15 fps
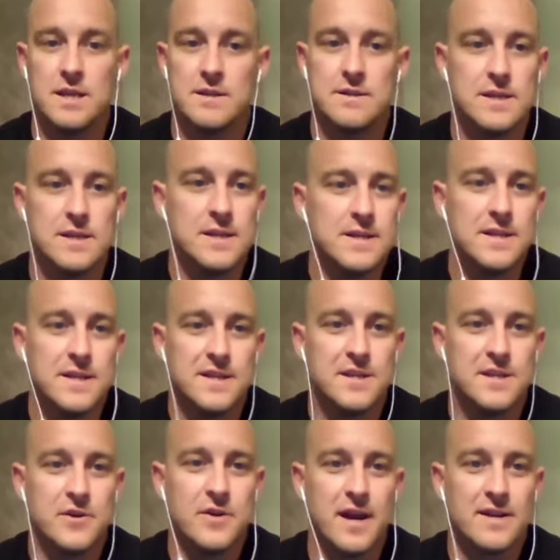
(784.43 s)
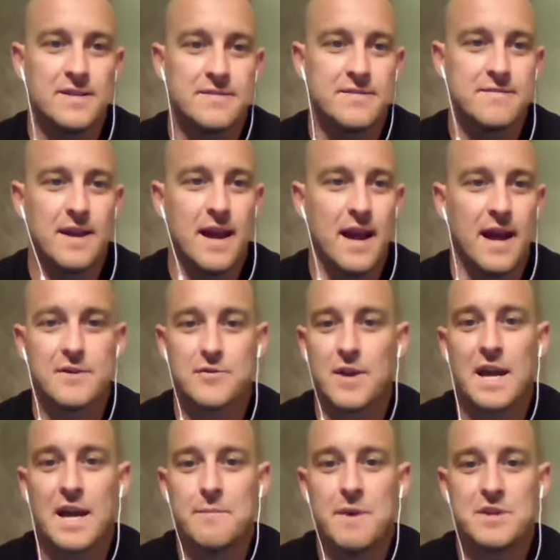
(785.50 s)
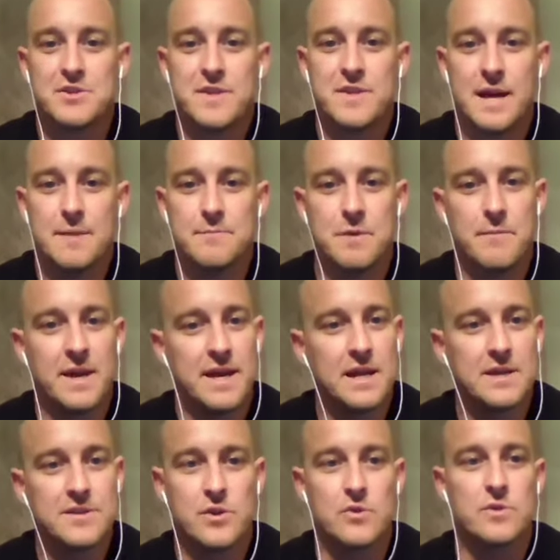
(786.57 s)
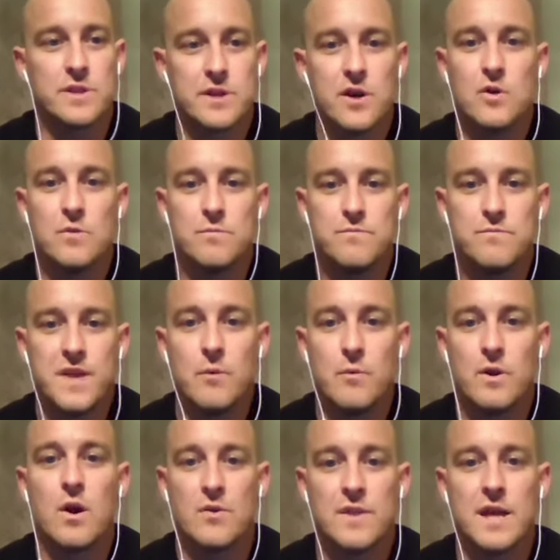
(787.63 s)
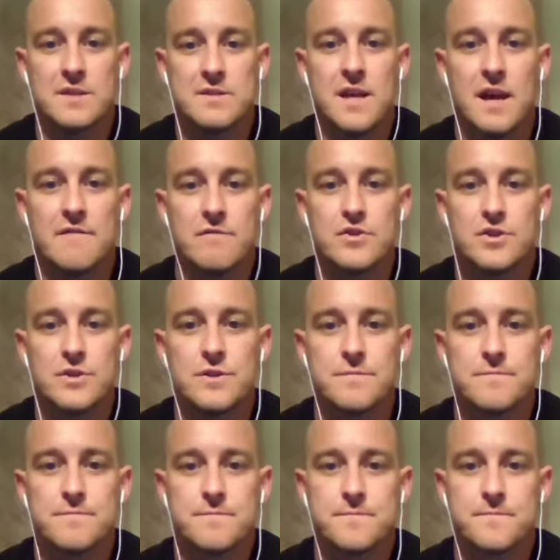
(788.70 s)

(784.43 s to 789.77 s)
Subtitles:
And, I don't know how you measure that, but man, I certainly hope that we are that staff for sure.